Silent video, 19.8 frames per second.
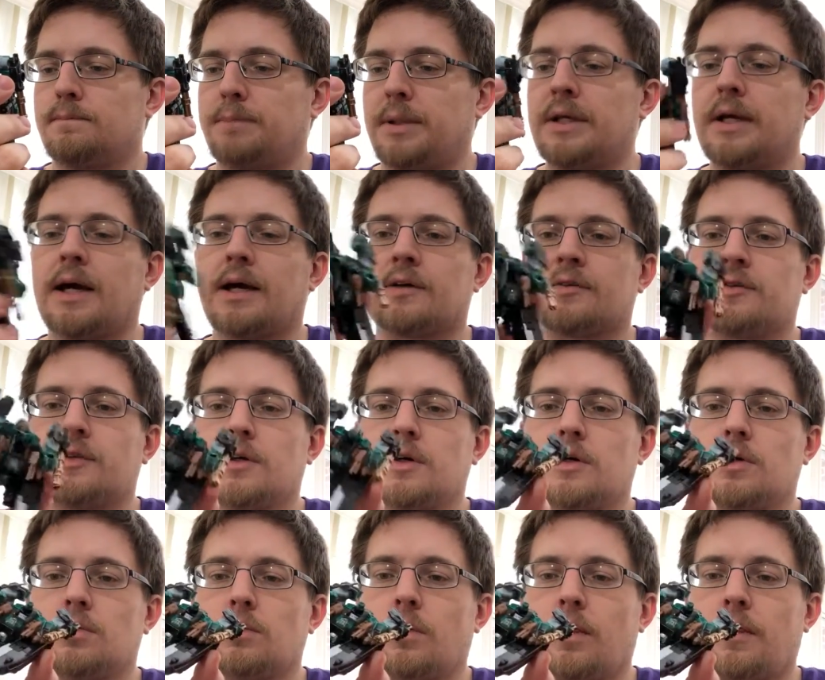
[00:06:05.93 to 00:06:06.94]
But yeah,
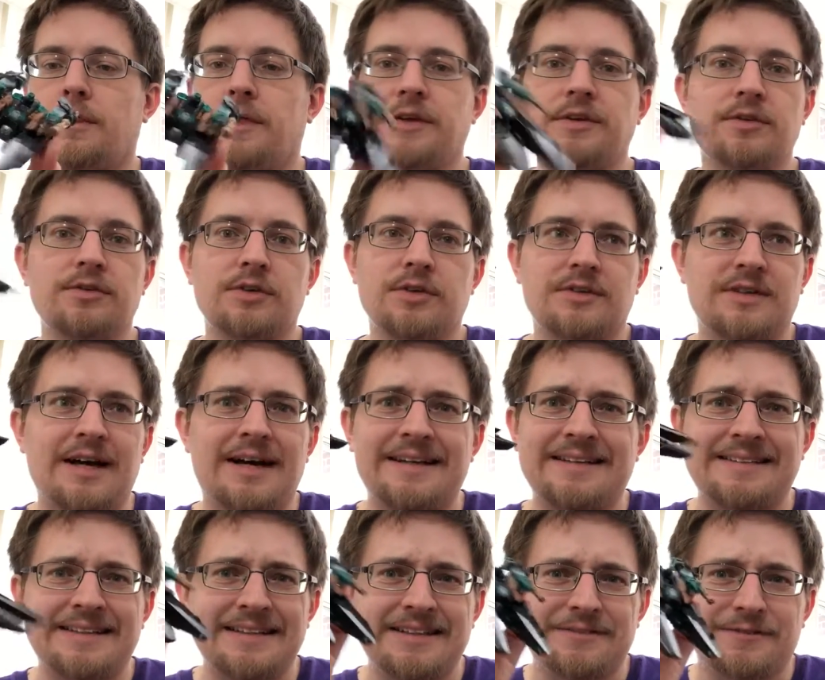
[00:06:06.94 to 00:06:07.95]
so this is just
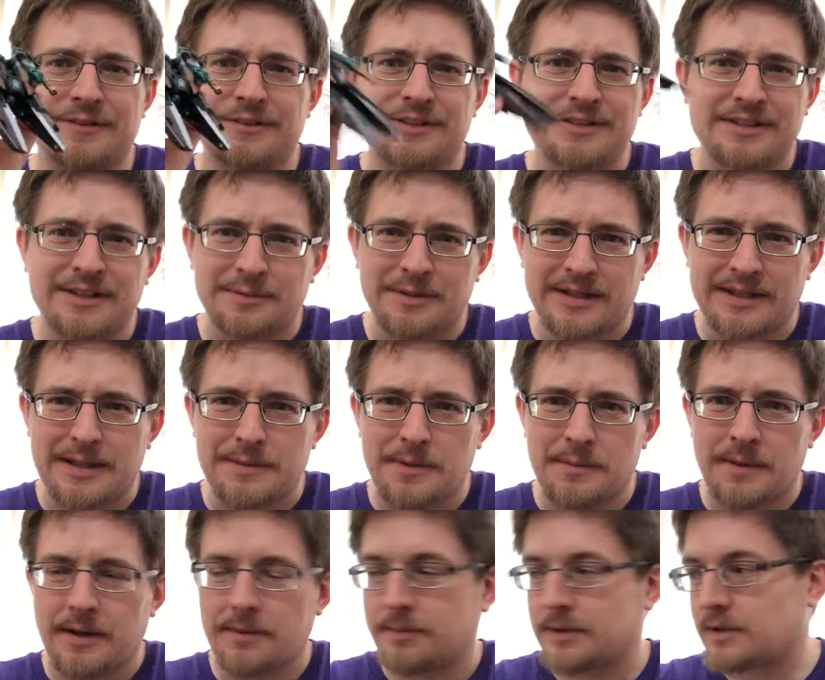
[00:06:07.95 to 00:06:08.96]
honestly the first example that came
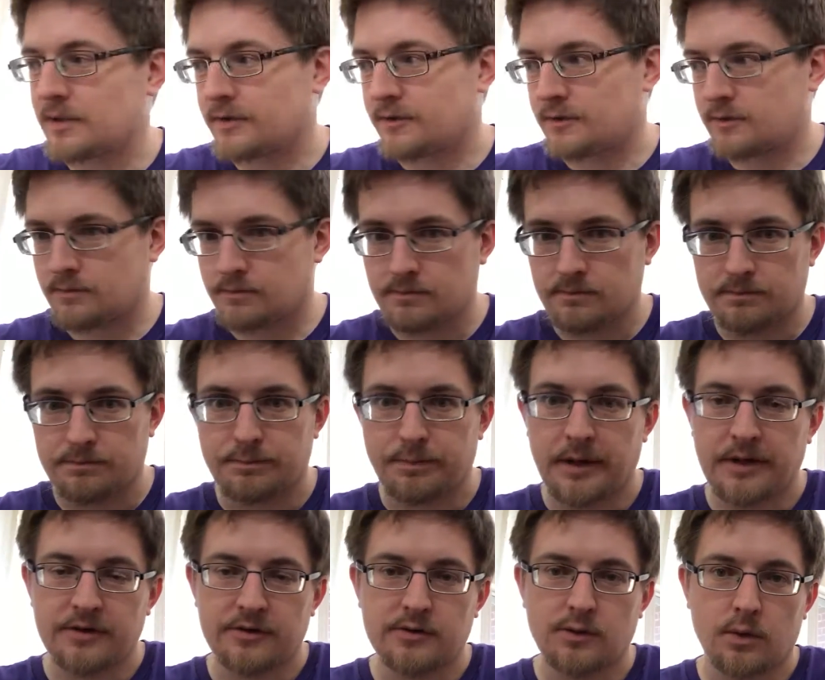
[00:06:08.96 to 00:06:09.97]
to mind because
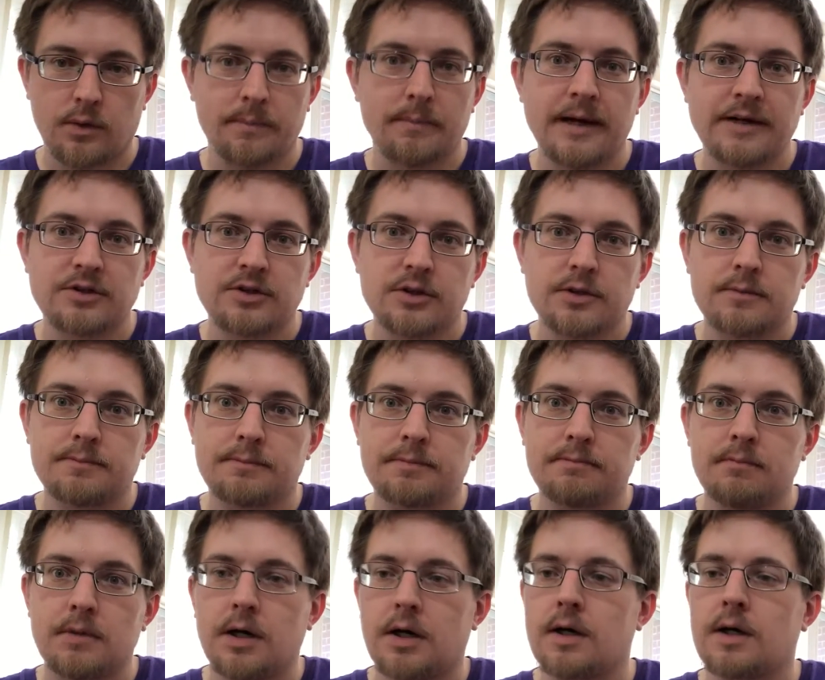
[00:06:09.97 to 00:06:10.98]
Brentosaur mentioned
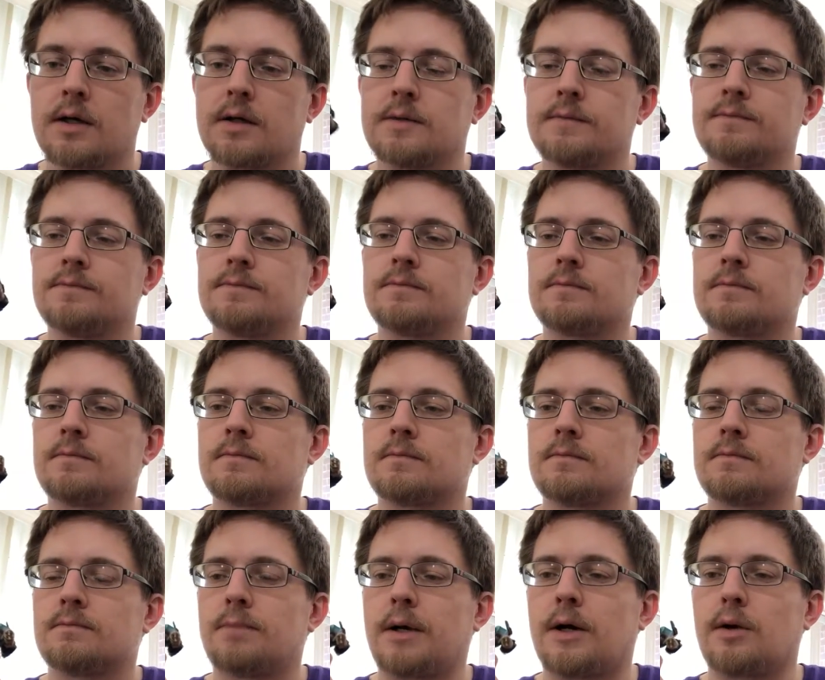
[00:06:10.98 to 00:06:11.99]
Power
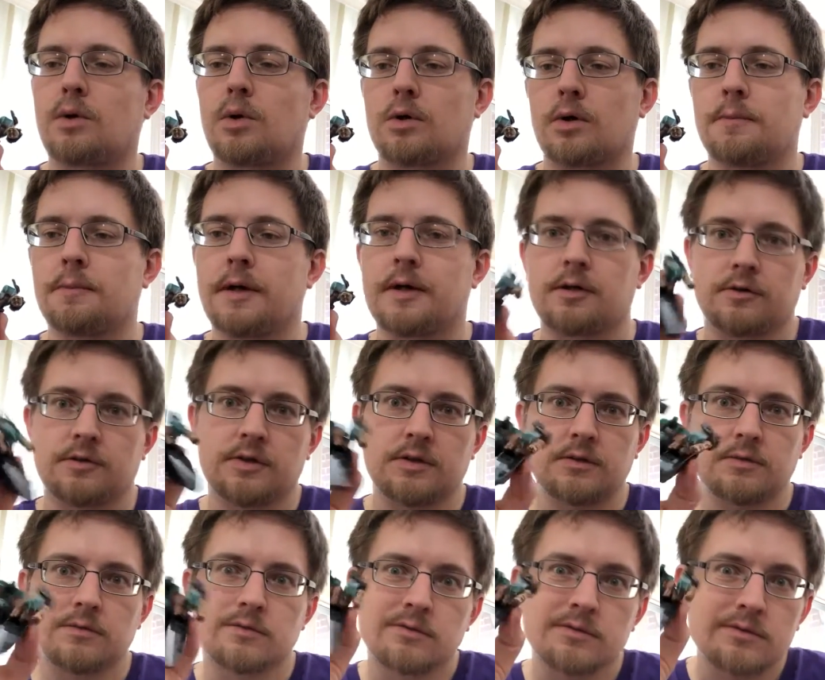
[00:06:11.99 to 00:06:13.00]
Core Combiners
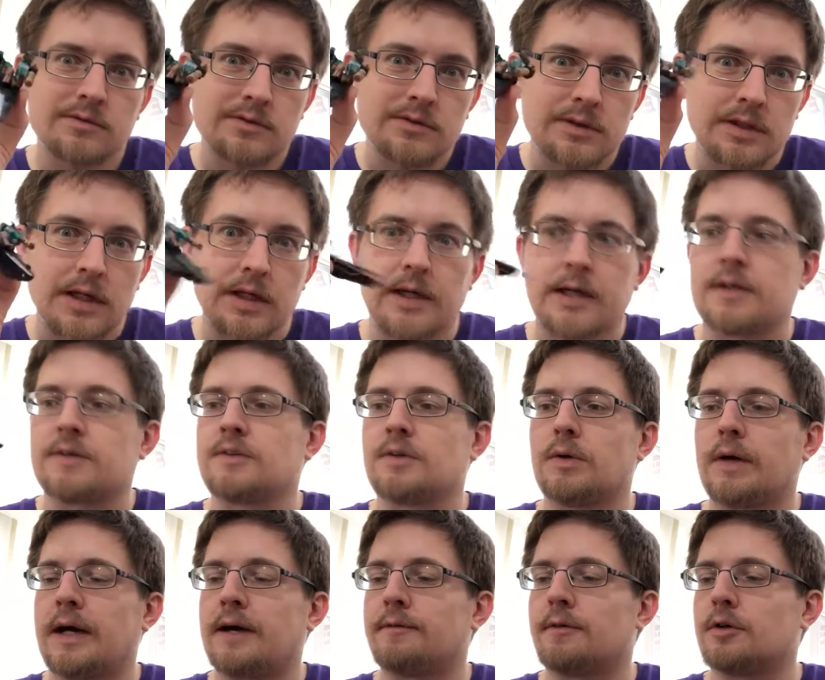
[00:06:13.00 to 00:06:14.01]
and I
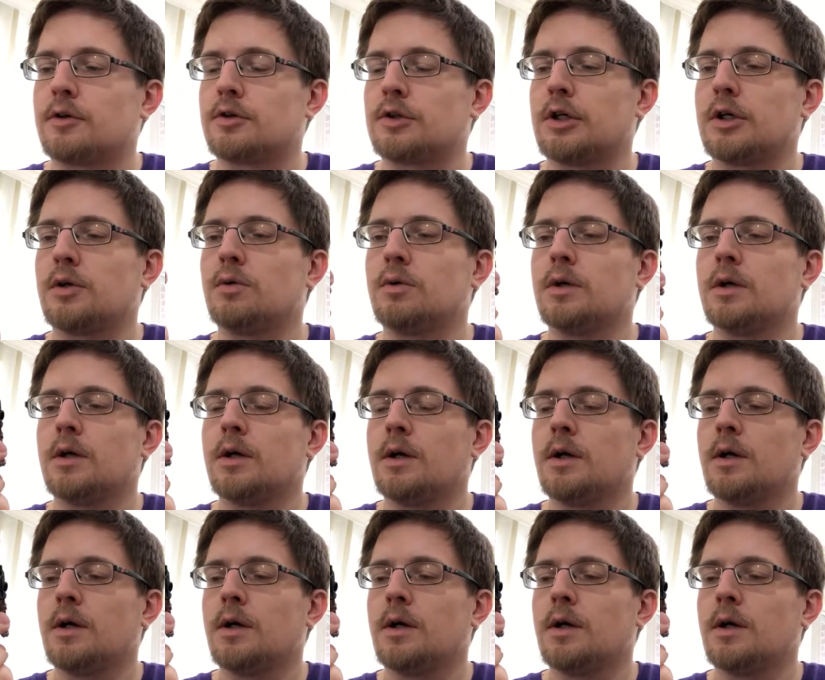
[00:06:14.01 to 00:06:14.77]
still have Undertow.